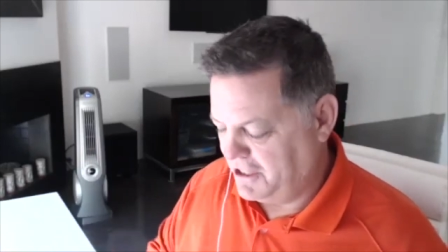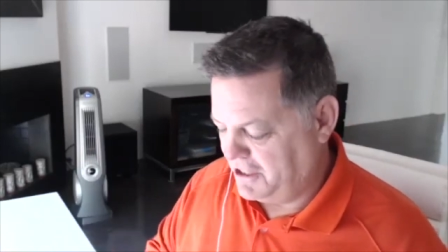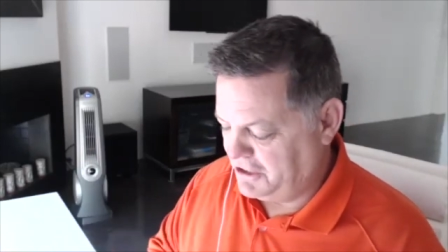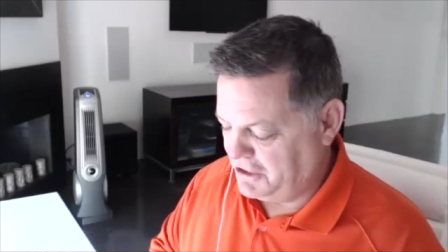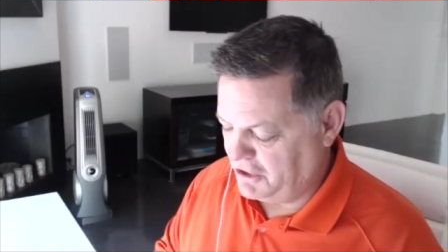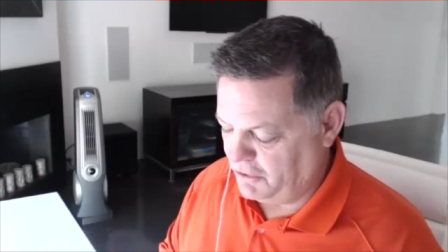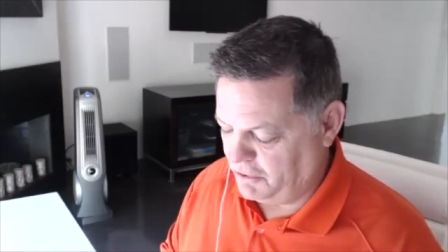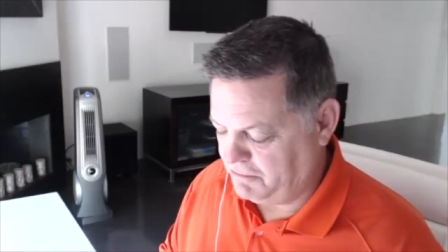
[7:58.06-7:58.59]

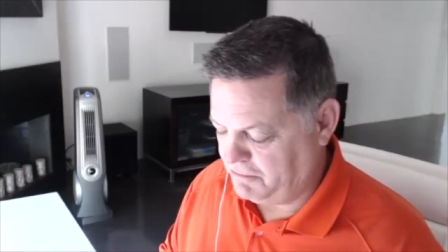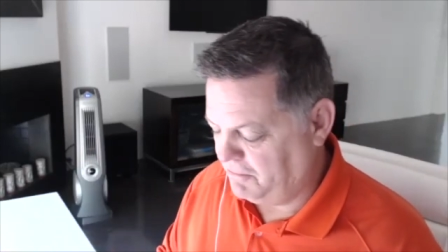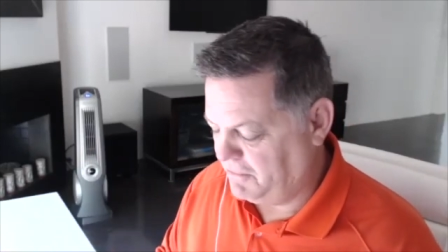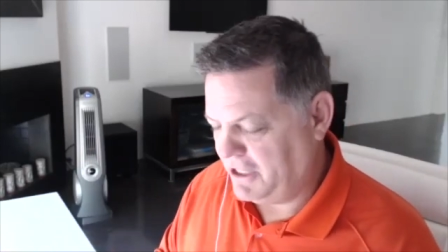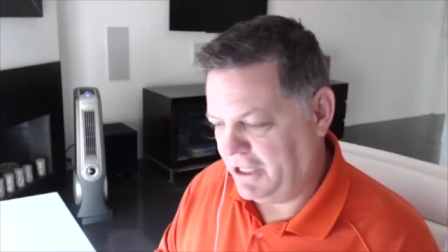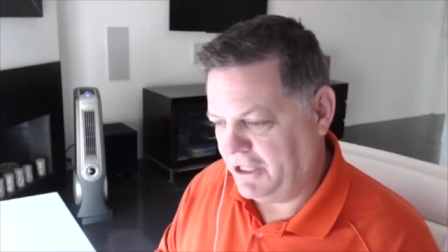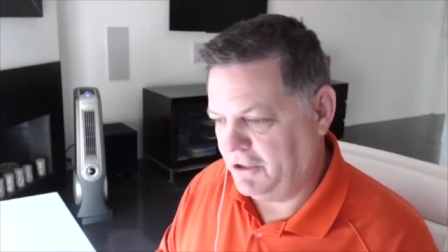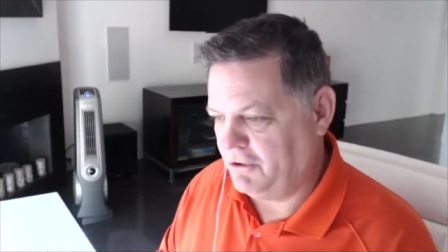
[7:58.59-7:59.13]
you know,
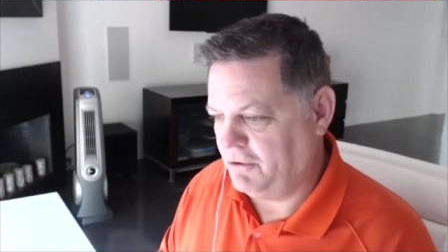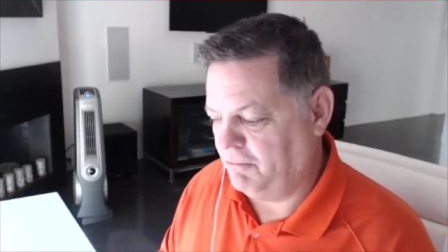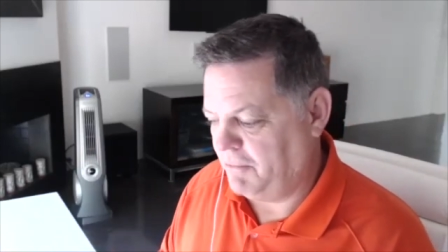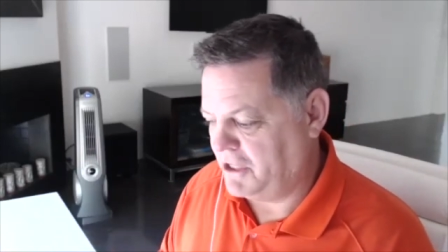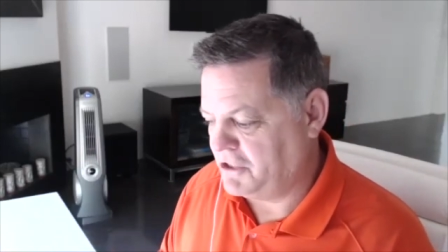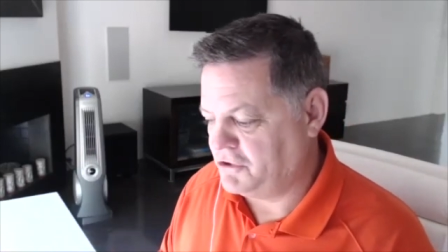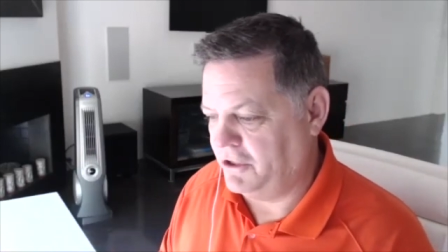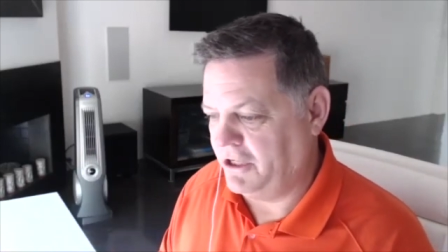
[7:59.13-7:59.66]
in,
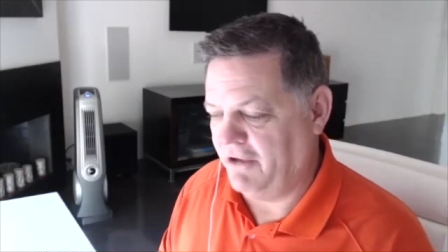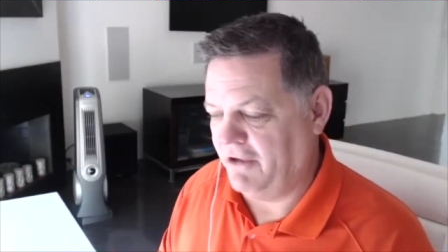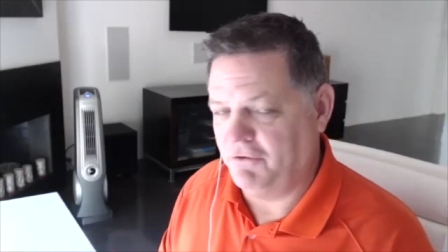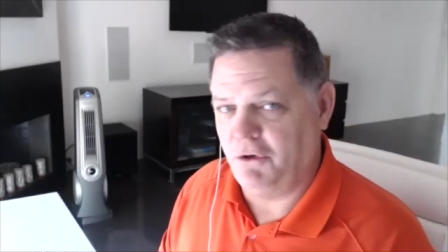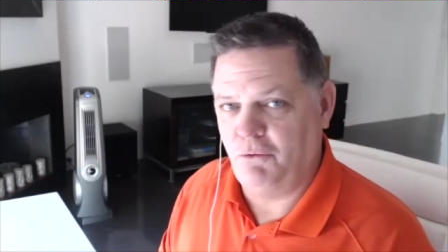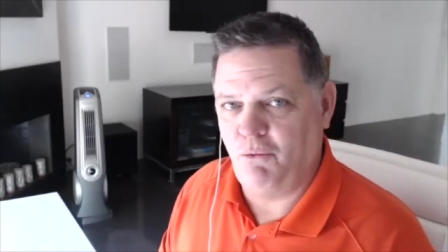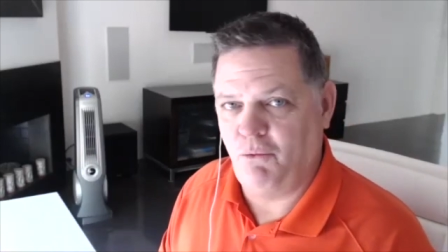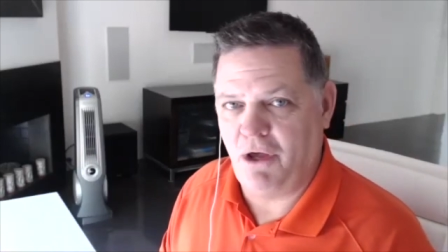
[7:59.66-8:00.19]
make sure you have
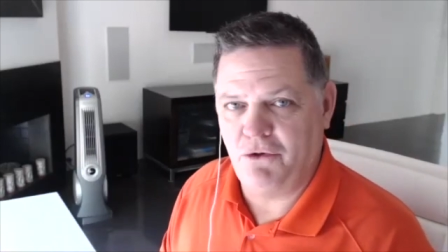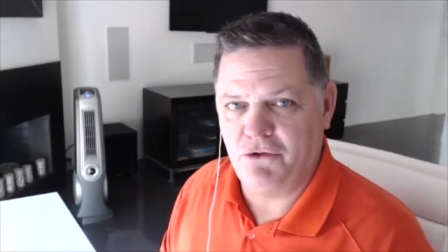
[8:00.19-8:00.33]
good weather